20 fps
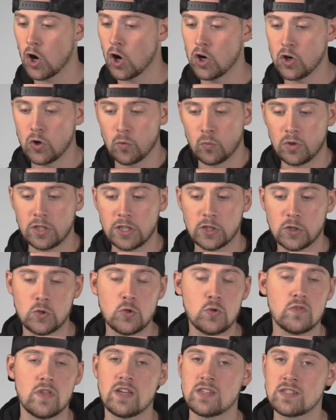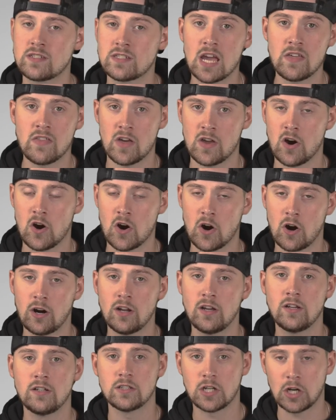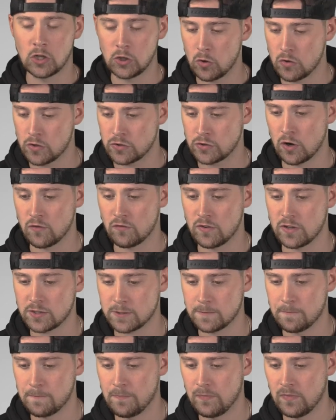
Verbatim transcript: aren't really who they say they are under the surface.